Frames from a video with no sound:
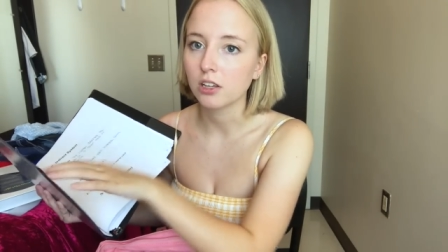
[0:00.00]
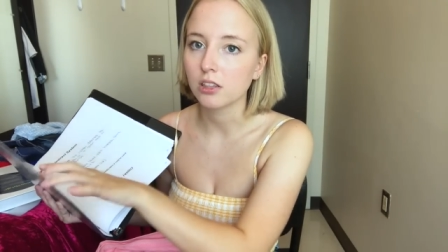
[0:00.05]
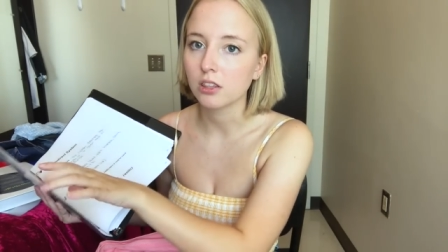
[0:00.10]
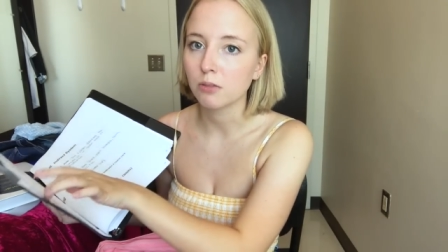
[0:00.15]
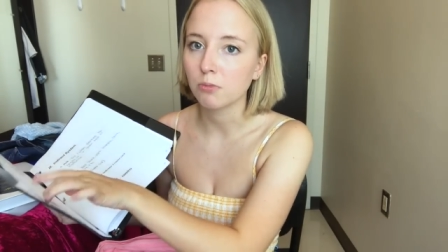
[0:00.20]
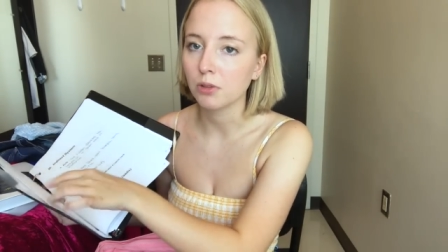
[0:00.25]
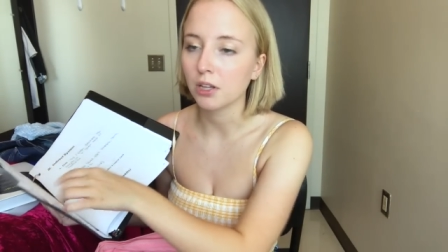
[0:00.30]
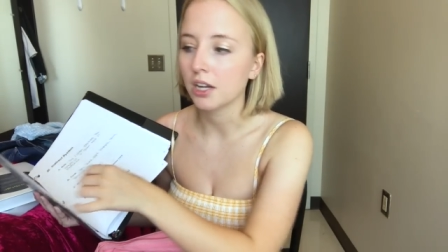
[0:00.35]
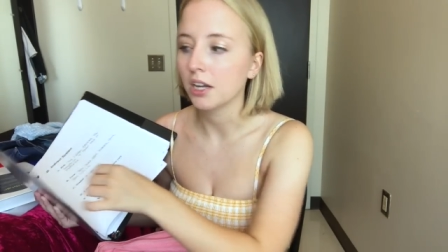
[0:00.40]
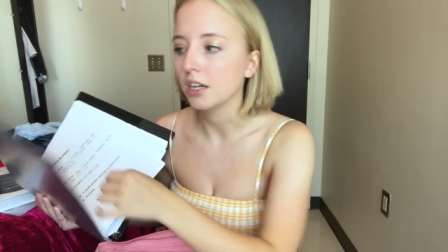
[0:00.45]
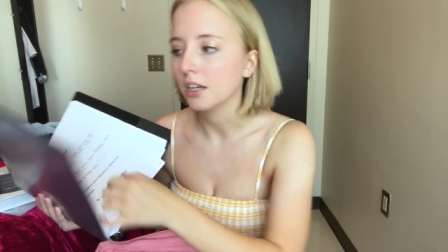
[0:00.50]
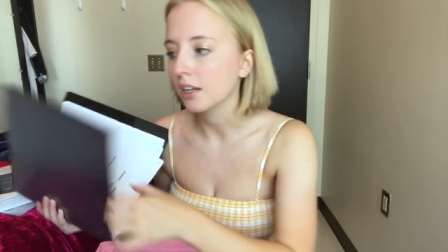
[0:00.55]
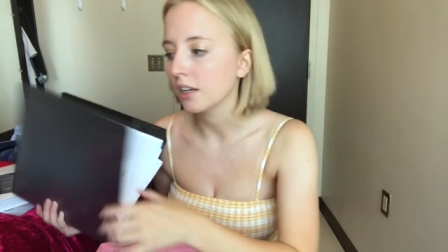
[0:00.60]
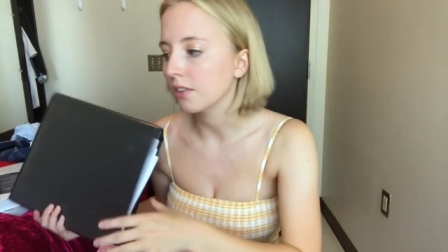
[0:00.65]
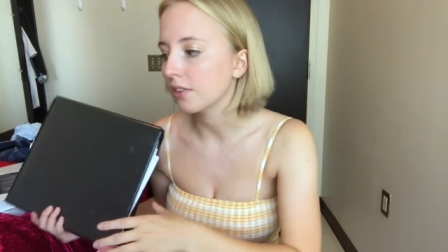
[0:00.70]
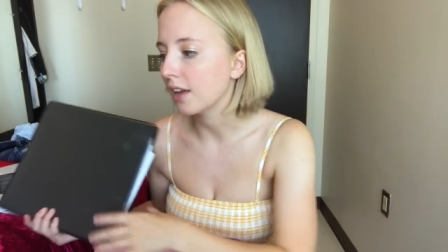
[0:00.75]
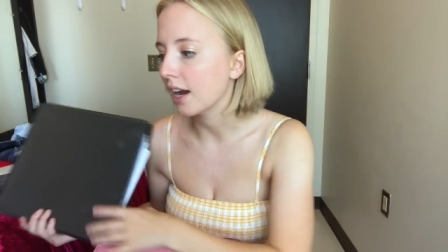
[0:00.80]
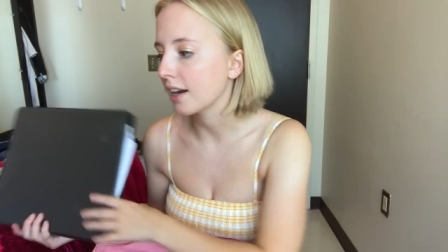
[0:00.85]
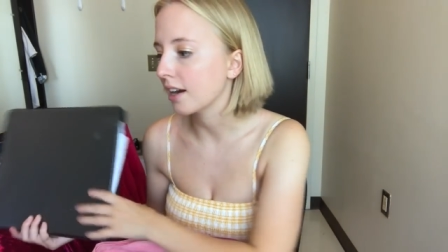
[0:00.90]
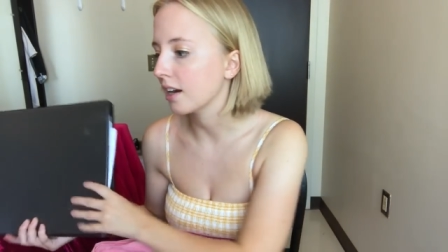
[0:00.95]
in the blank
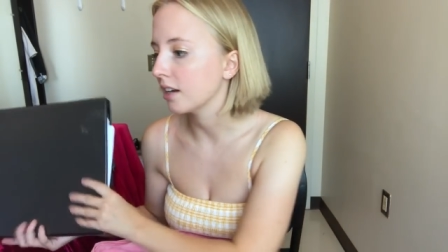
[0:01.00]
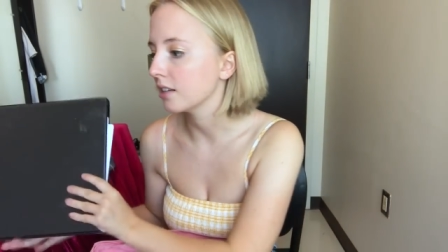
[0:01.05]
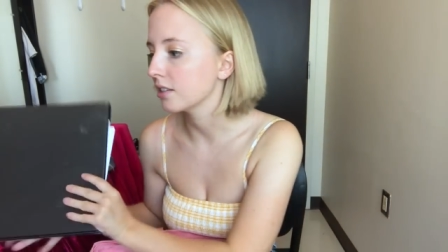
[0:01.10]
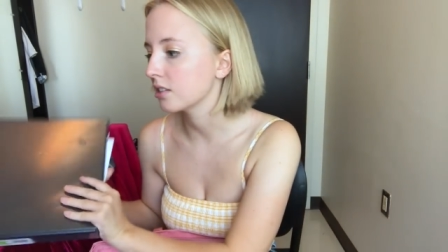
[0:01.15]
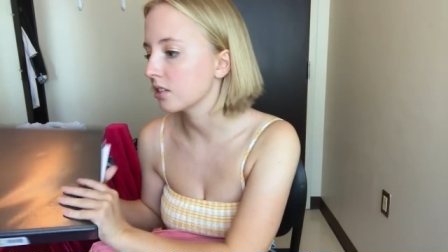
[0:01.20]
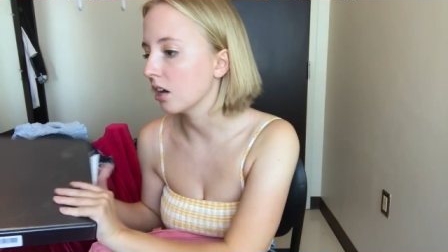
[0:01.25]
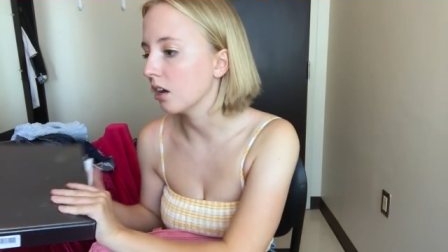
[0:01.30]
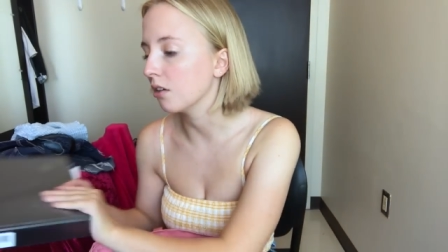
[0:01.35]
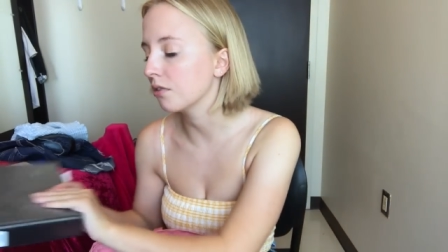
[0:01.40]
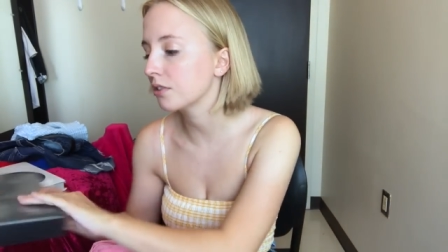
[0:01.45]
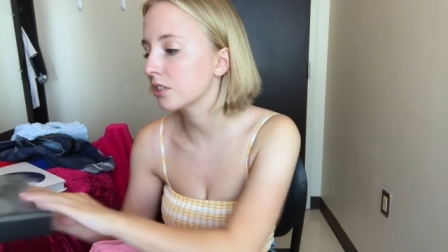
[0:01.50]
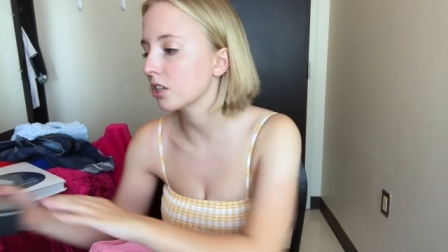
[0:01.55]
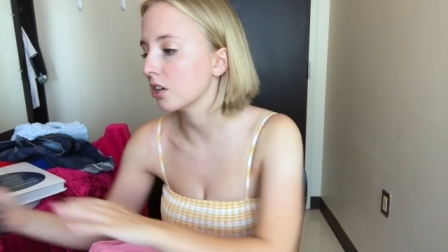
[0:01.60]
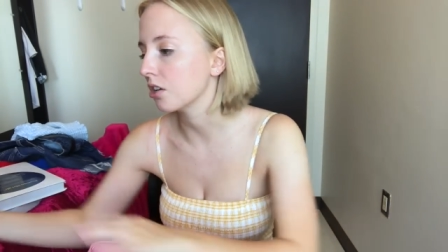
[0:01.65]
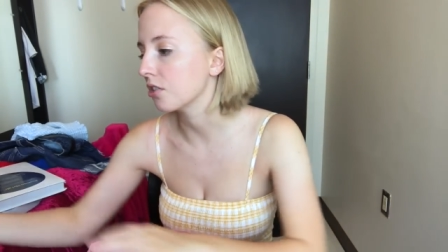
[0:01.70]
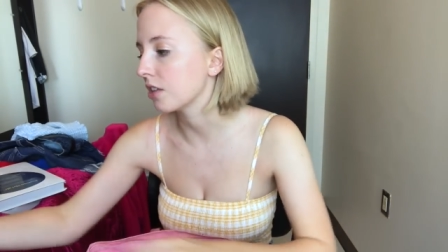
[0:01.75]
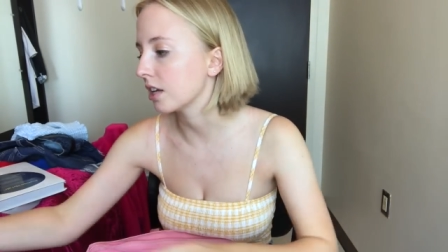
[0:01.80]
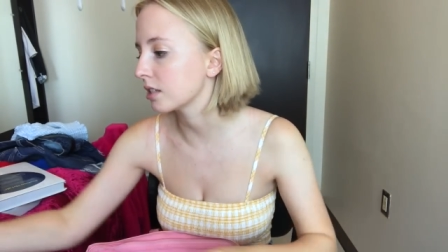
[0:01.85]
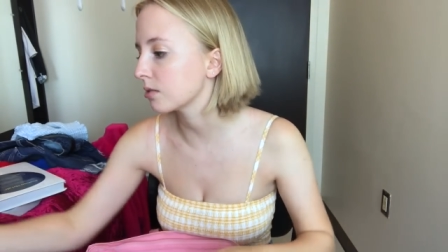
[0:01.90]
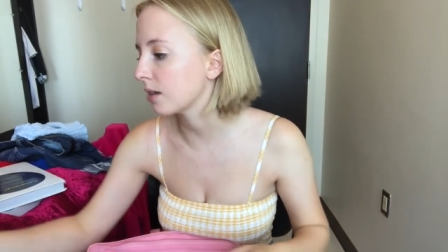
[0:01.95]
and that kind of stuff,
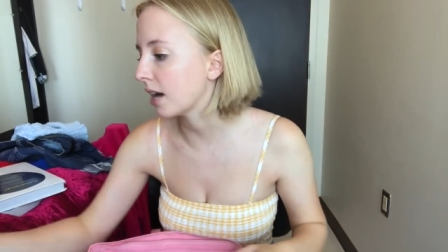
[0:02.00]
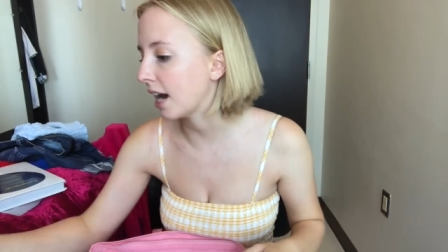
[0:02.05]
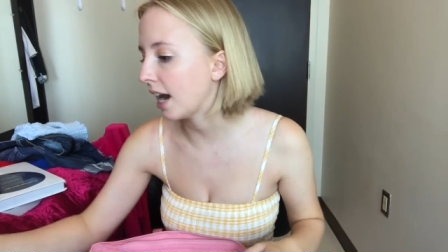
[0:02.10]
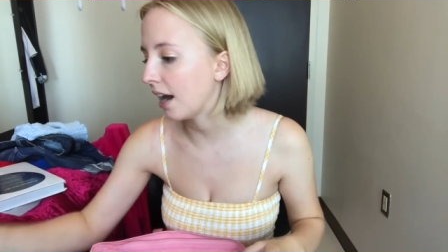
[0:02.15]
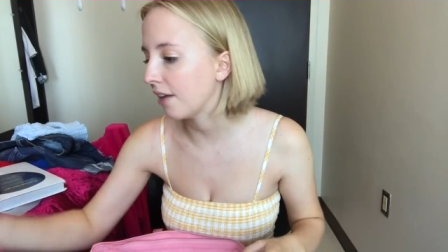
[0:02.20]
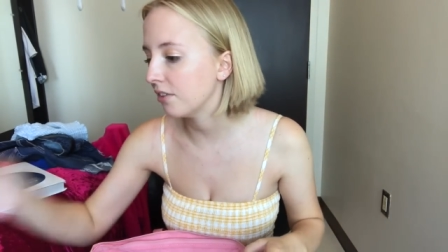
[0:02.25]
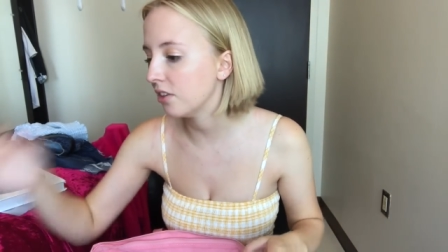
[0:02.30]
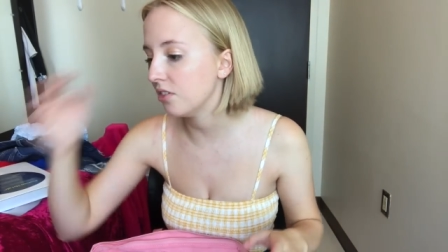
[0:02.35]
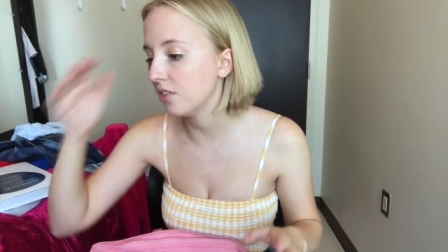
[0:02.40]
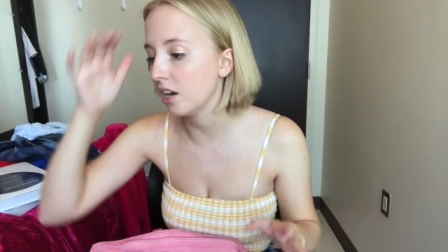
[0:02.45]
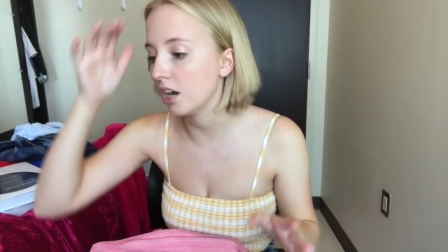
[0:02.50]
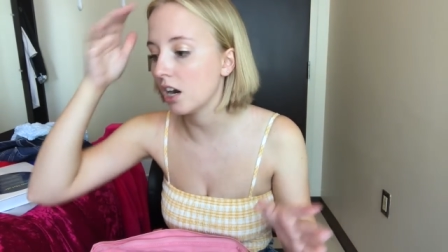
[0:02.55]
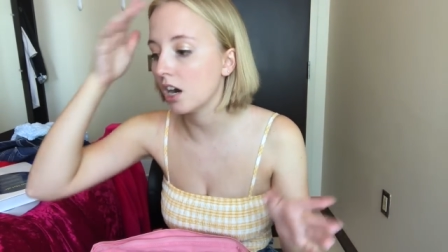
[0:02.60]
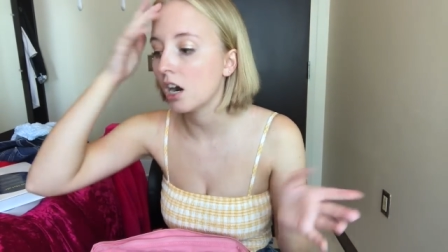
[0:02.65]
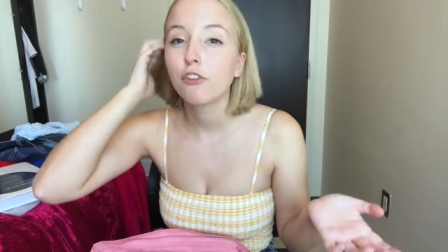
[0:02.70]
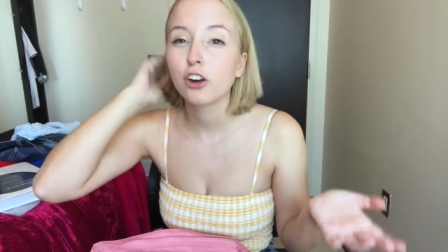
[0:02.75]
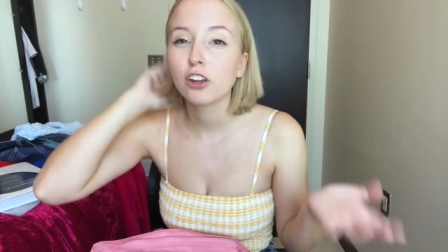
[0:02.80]
so that's what I have in there.